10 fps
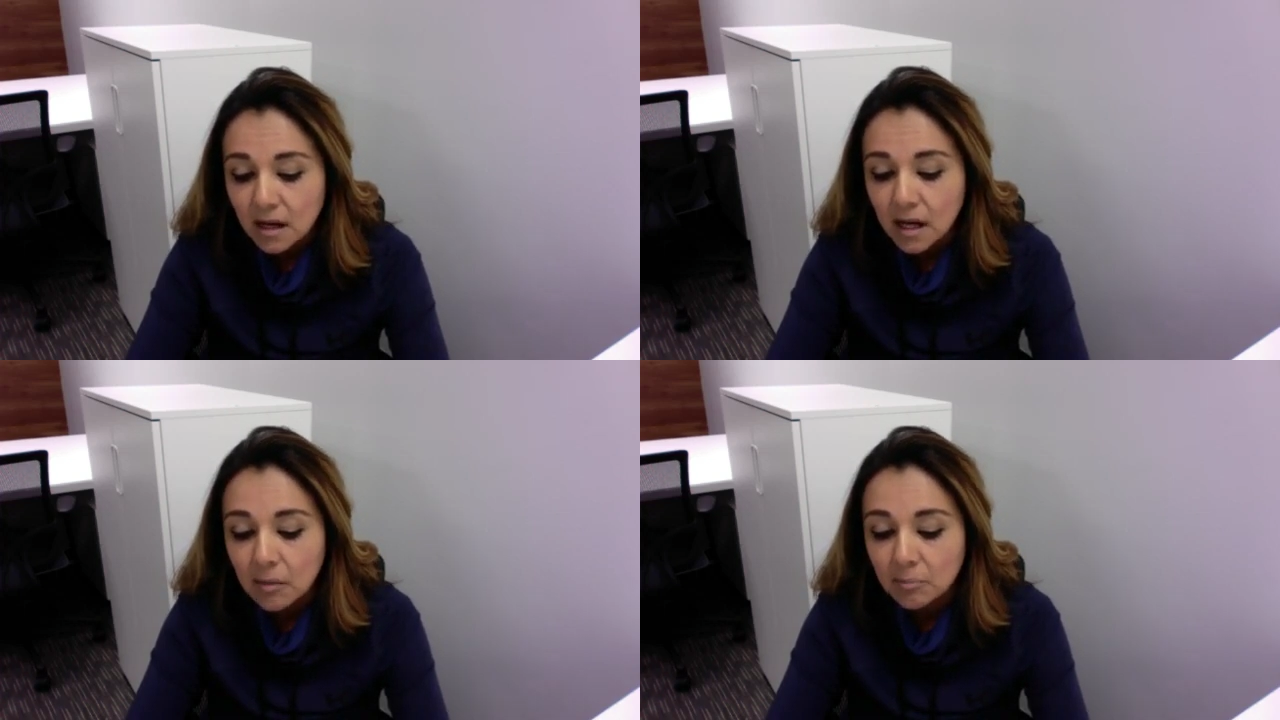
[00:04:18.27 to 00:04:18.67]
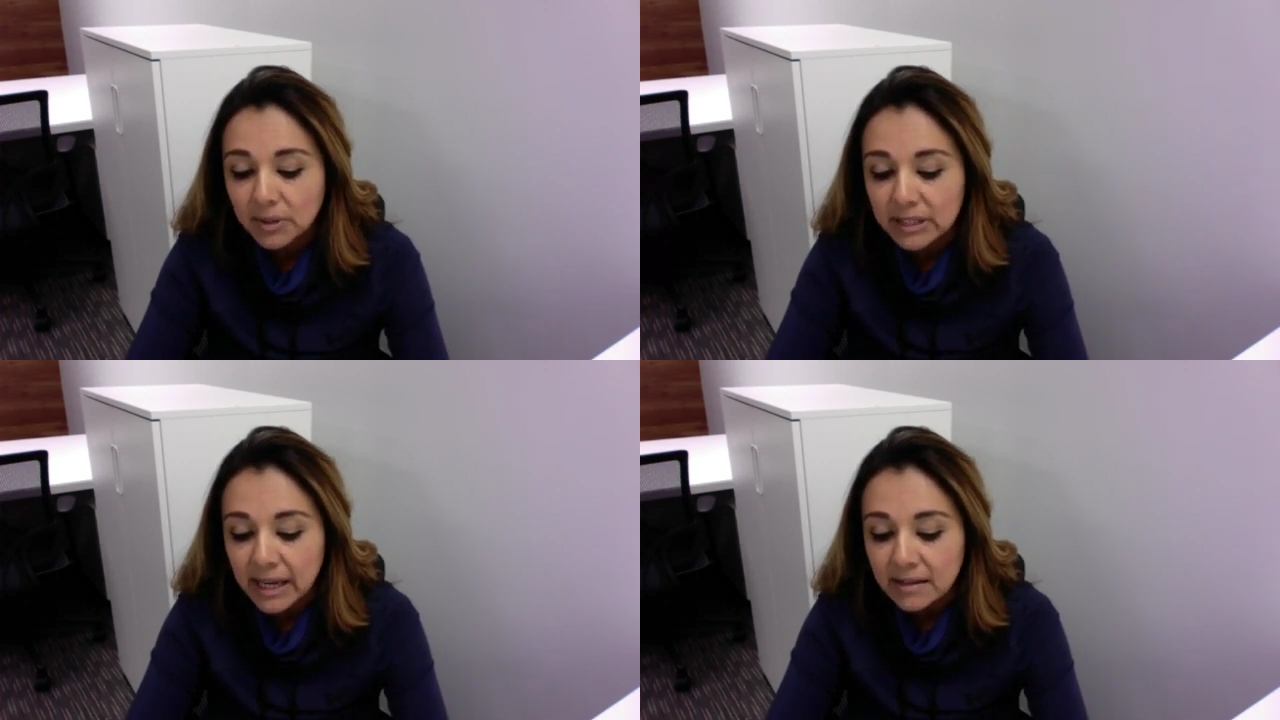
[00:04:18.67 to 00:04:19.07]

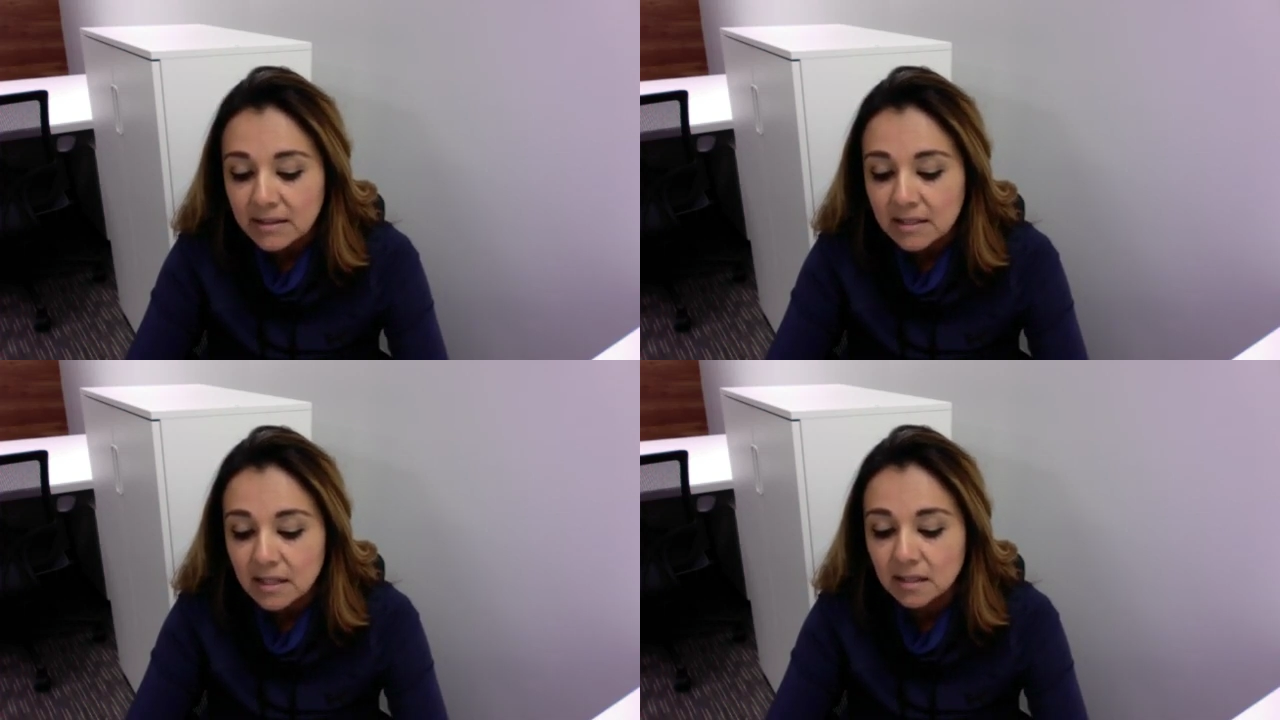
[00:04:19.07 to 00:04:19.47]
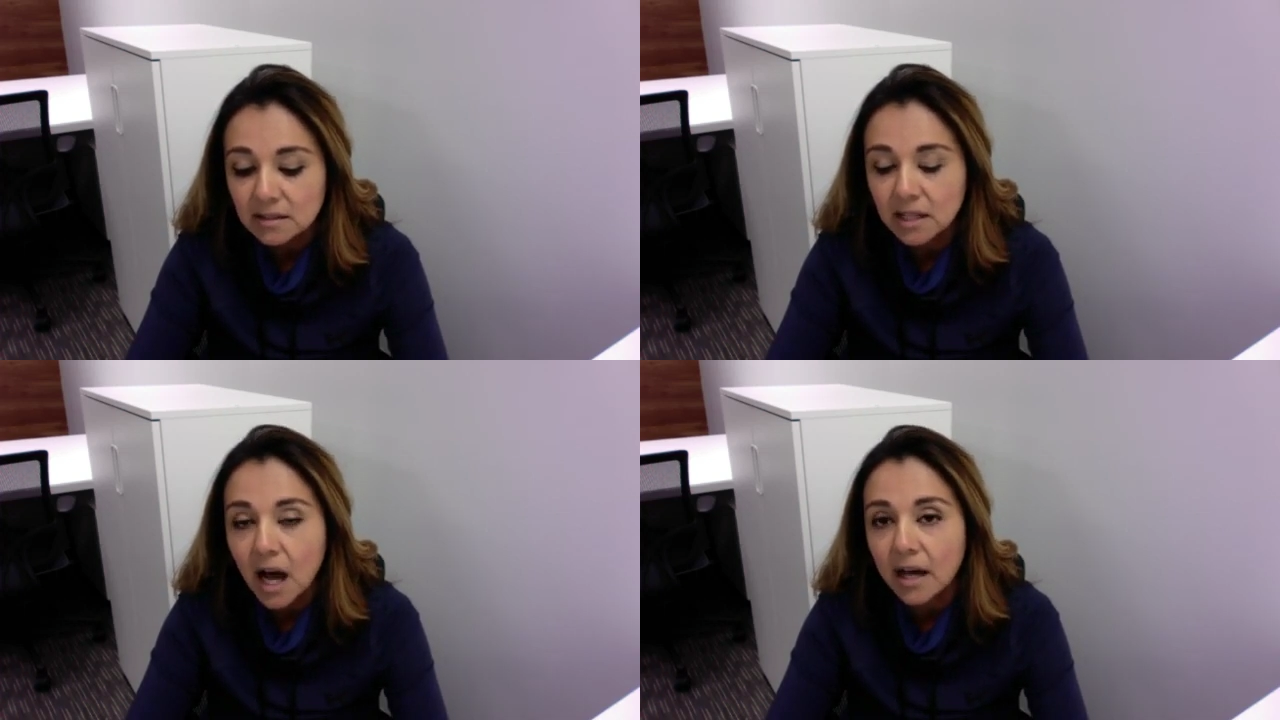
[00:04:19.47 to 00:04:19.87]

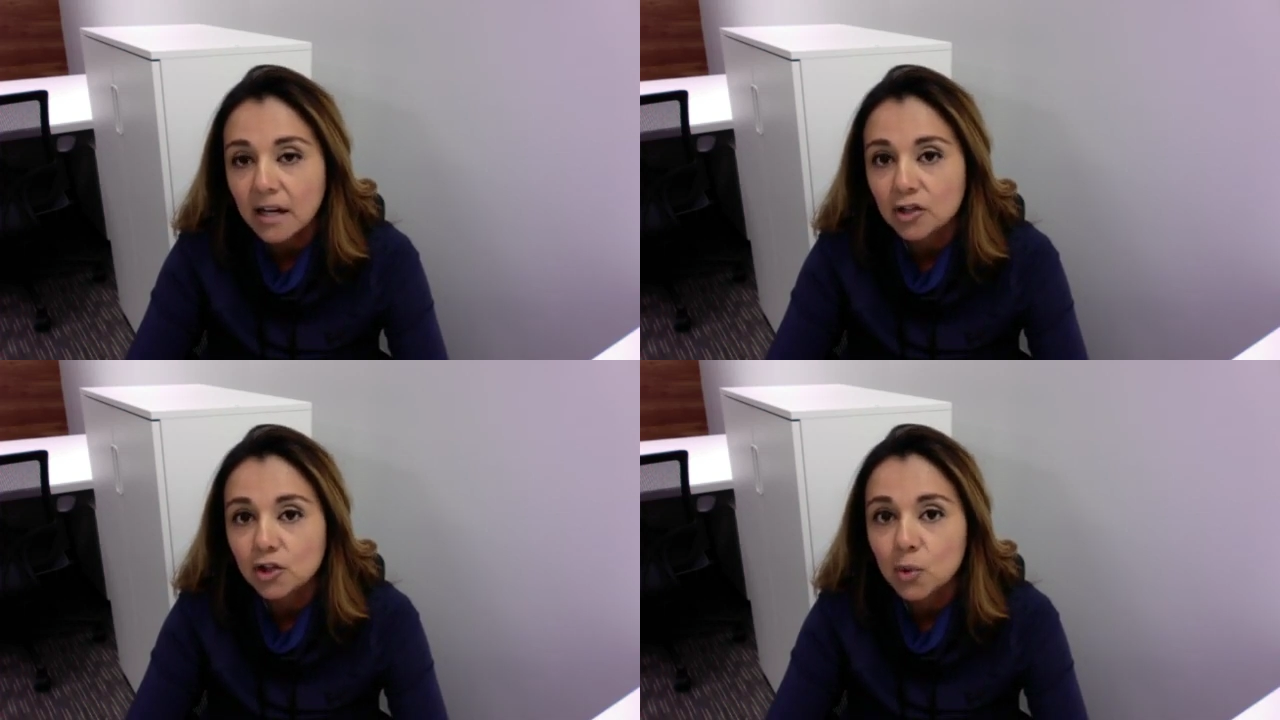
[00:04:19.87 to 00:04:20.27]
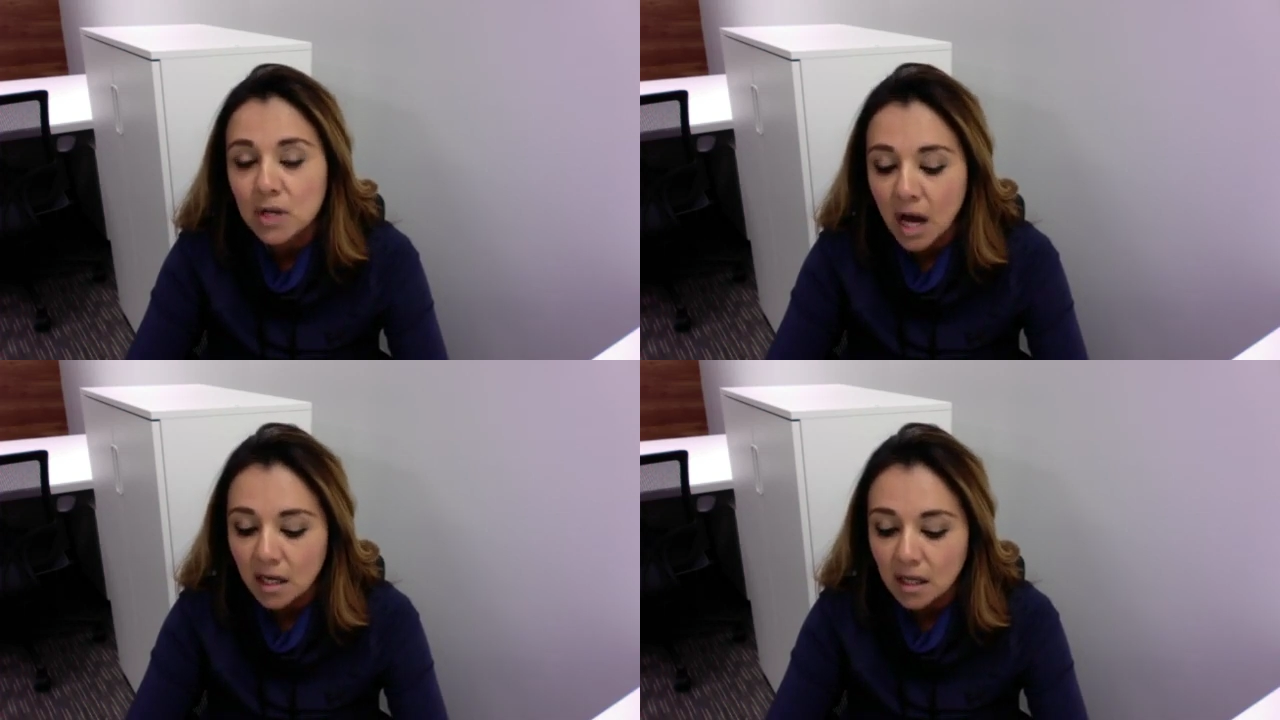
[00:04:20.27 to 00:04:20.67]

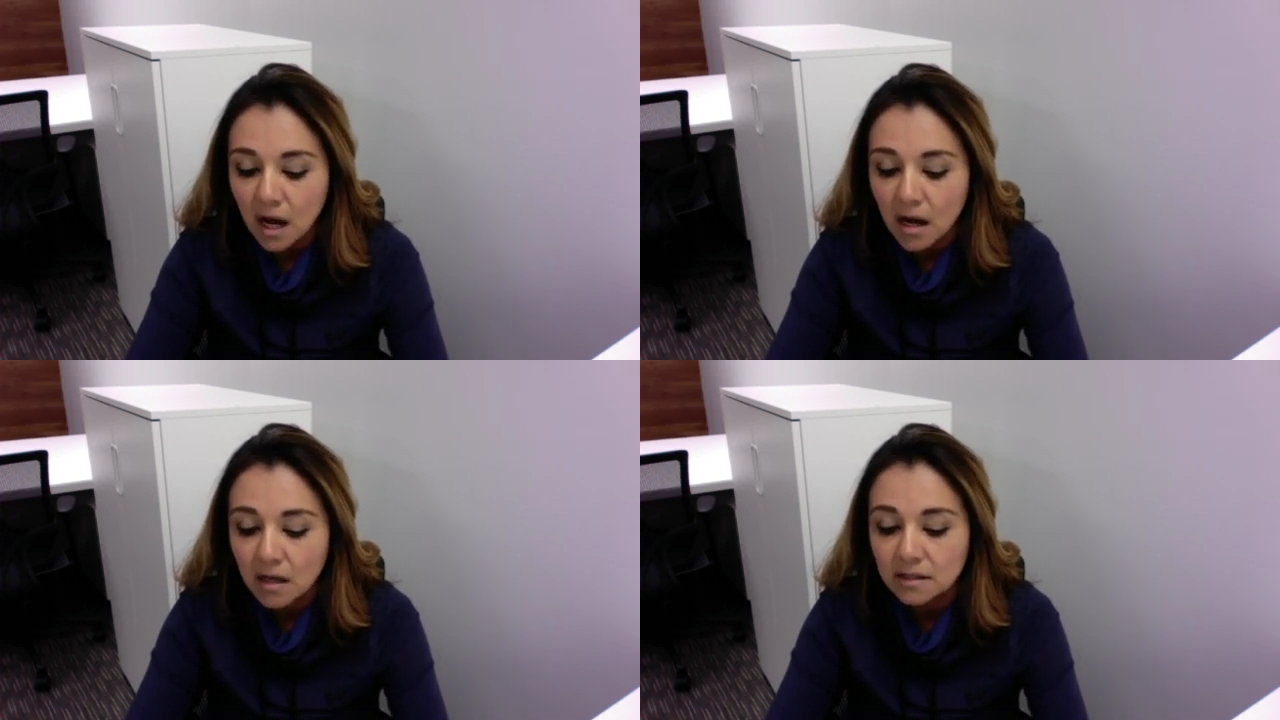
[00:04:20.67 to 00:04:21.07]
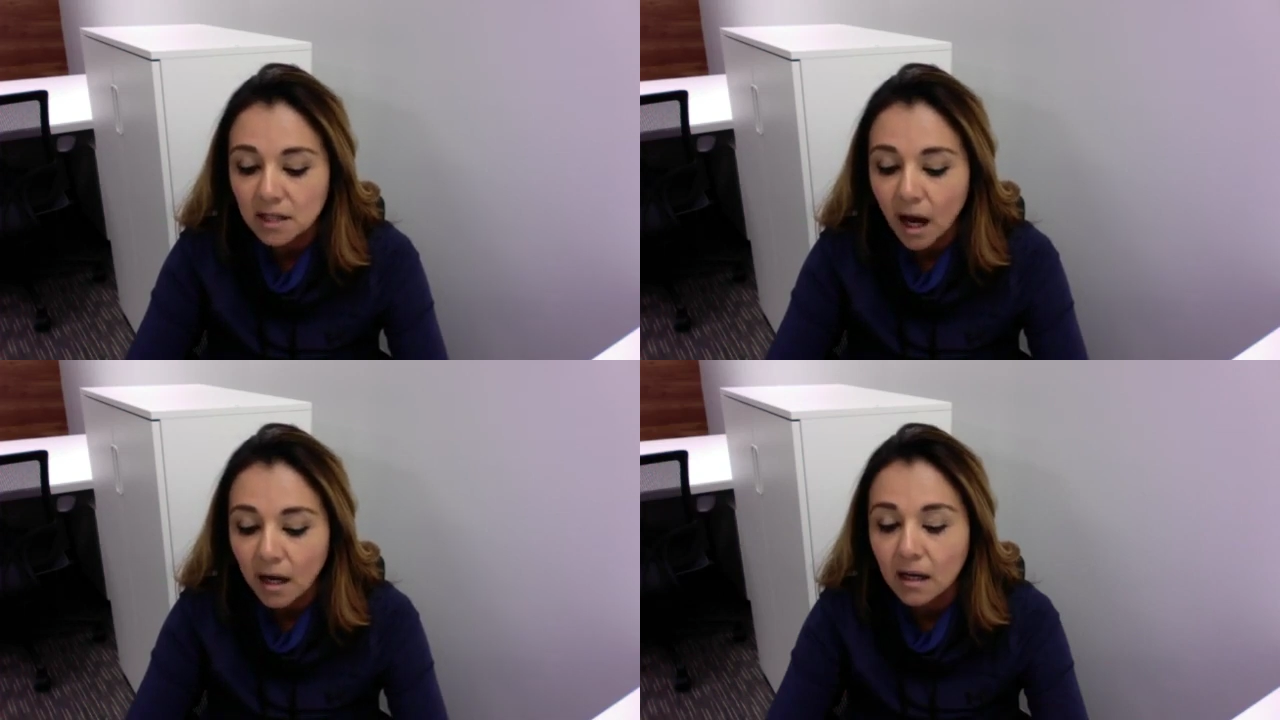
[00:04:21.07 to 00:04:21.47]

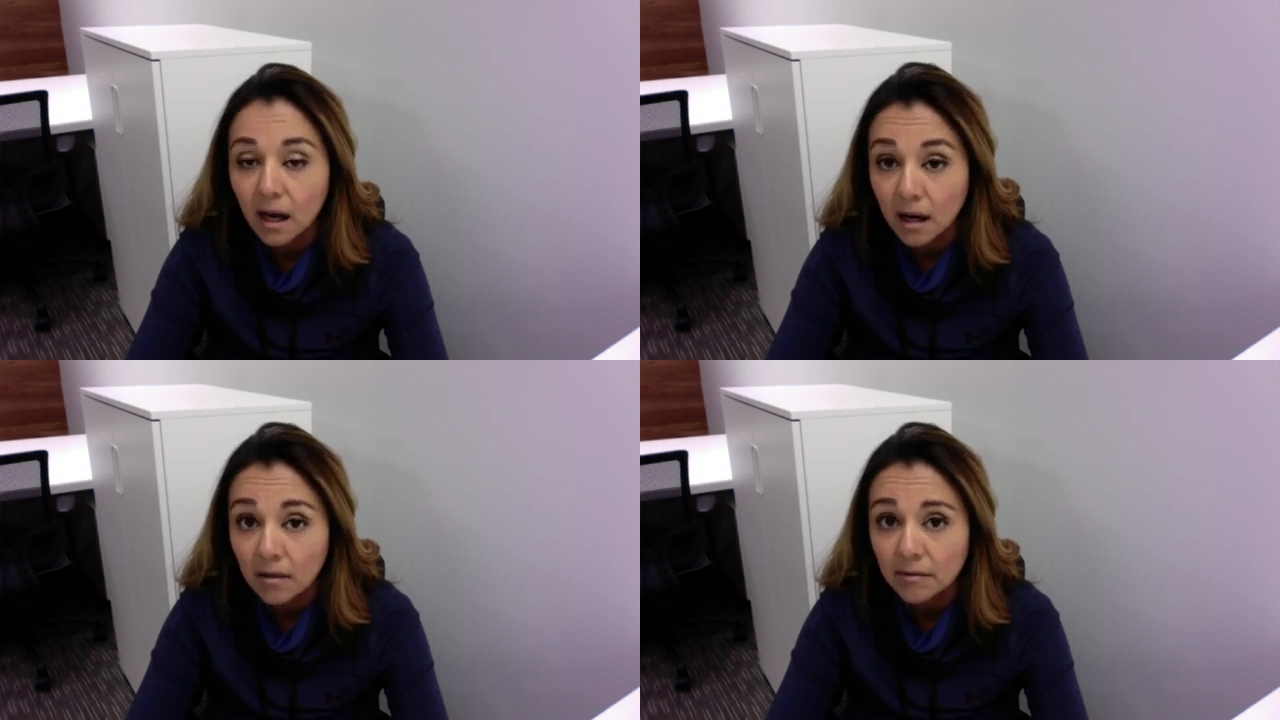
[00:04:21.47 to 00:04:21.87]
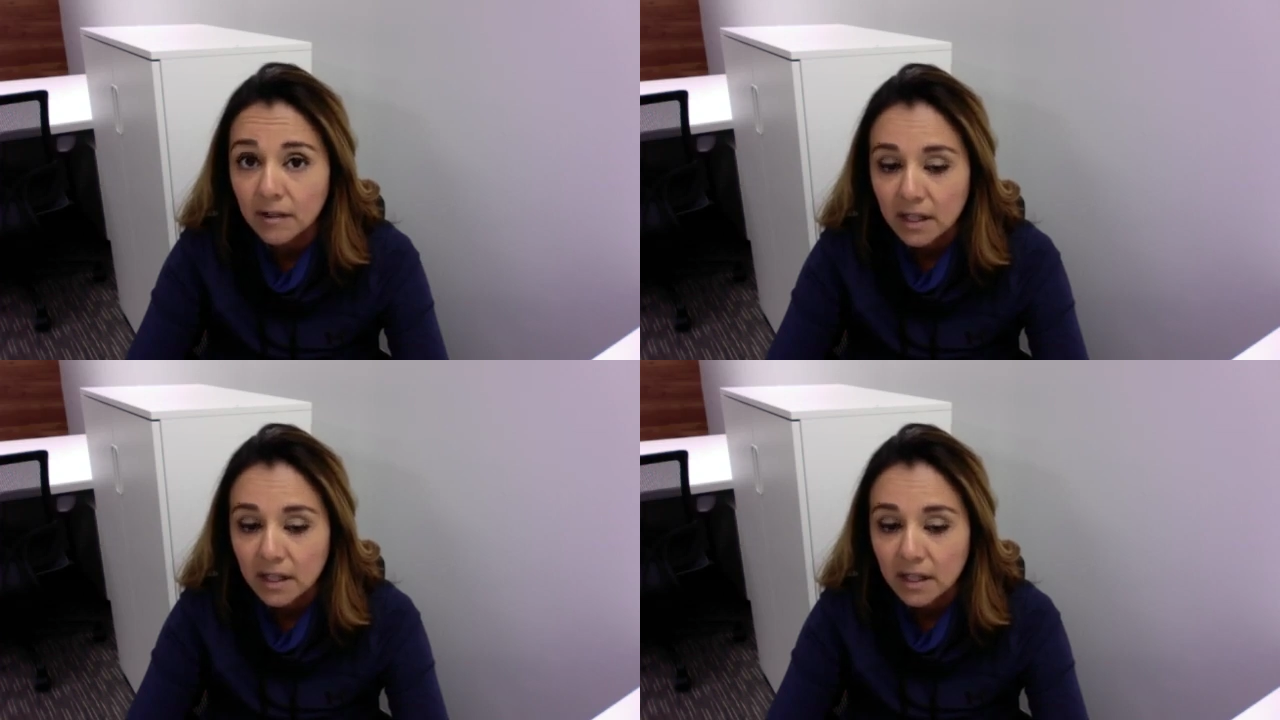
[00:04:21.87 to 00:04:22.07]
complaints.donotcall.gov,